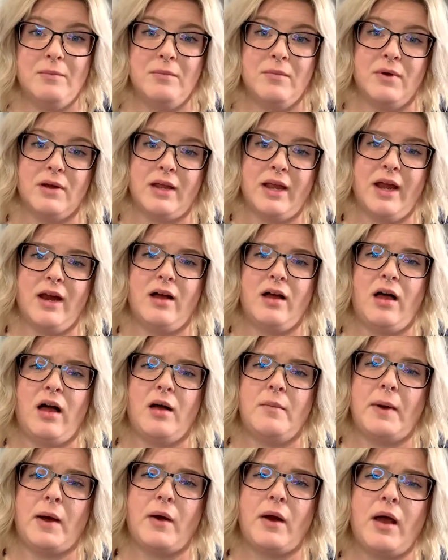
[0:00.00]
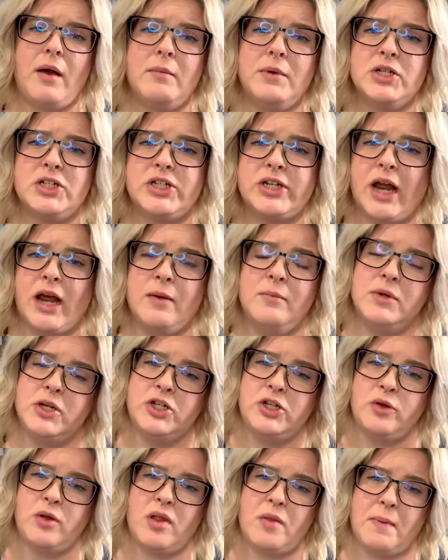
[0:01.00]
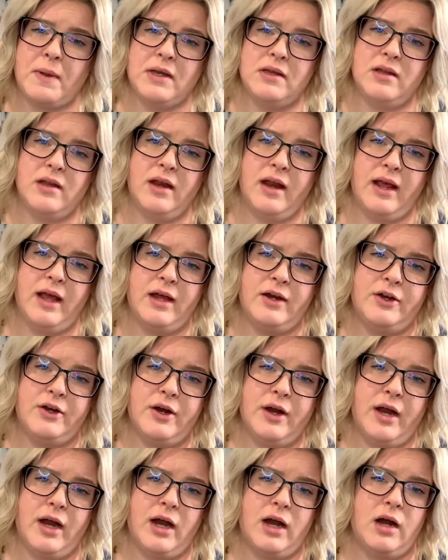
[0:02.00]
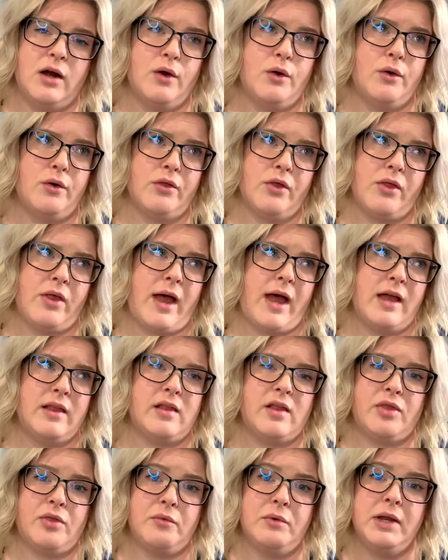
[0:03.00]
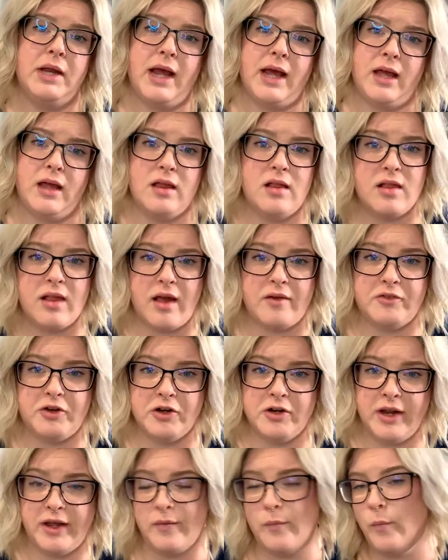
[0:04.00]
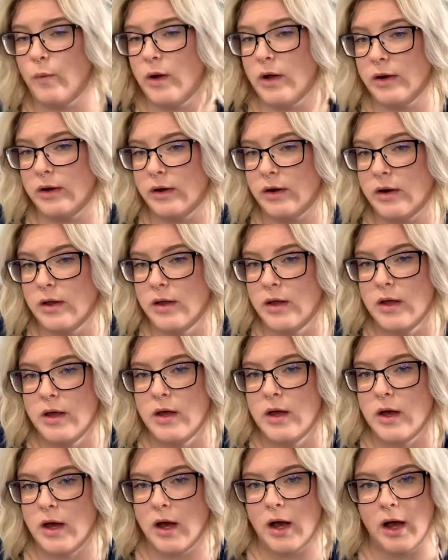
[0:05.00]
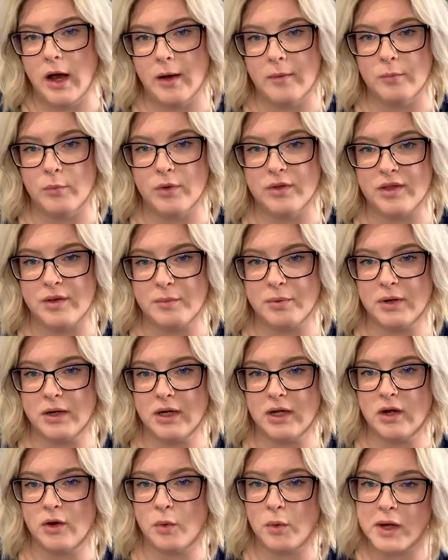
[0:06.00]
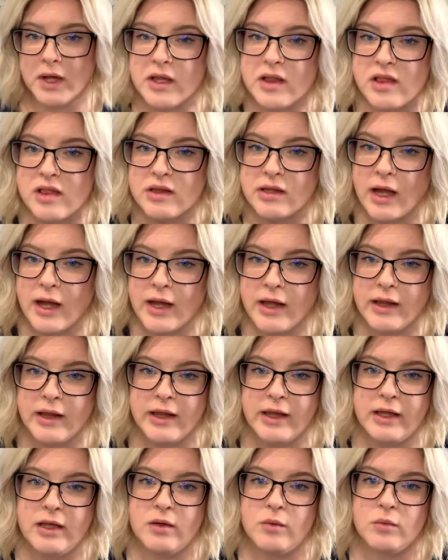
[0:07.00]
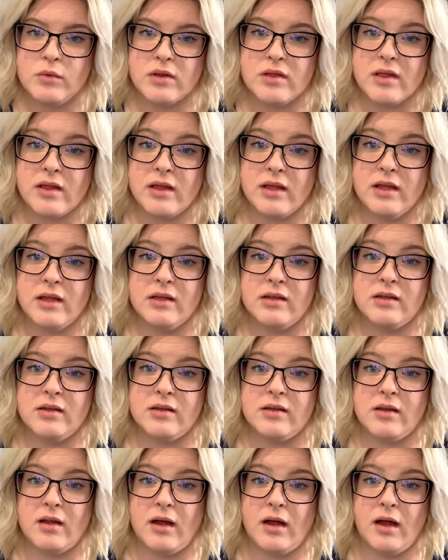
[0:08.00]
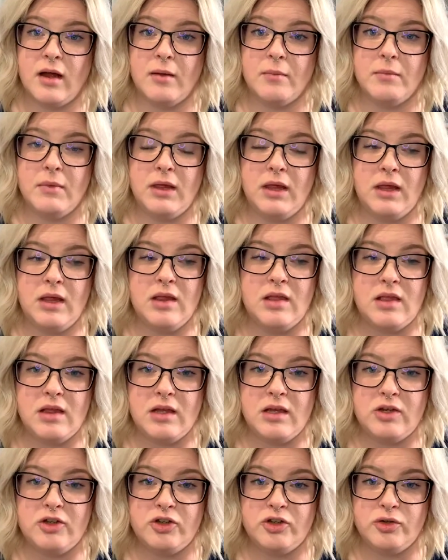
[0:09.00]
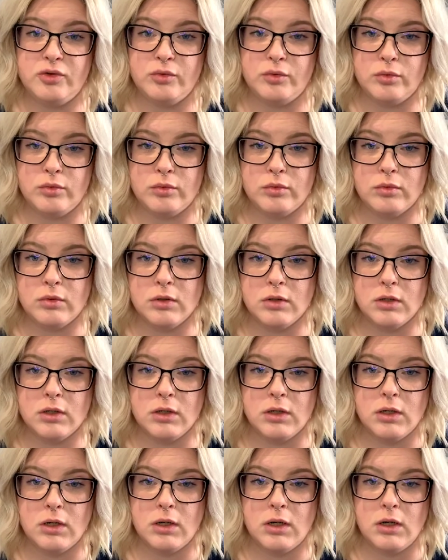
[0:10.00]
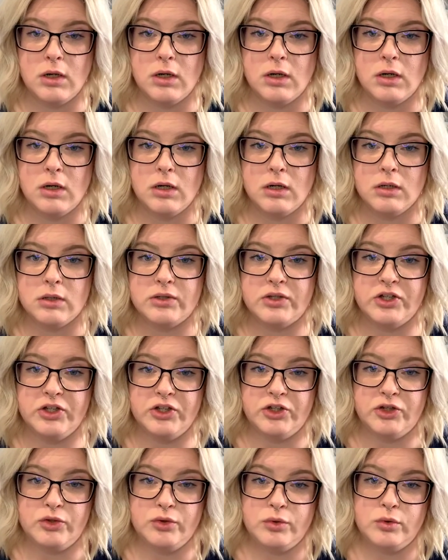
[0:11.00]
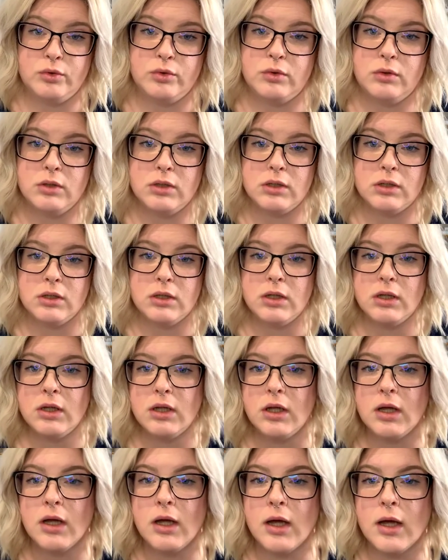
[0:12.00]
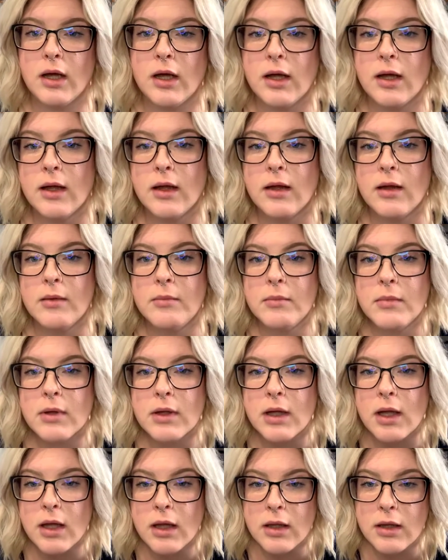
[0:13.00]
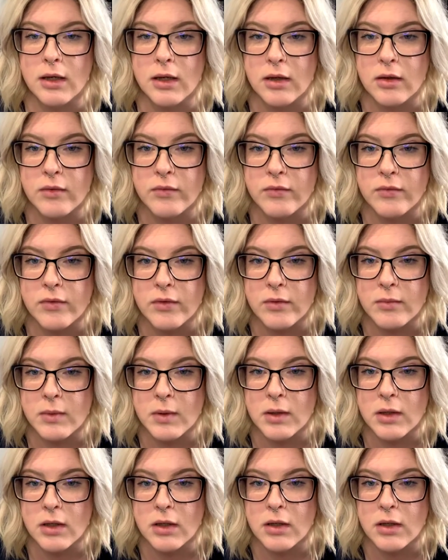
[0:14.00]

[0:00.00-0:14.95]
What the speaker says: Carol, about how much time did you spend today on your hair, or the last 3 days after day 1? Was it pretty quick styling? Was it easy to do? Connie, for me.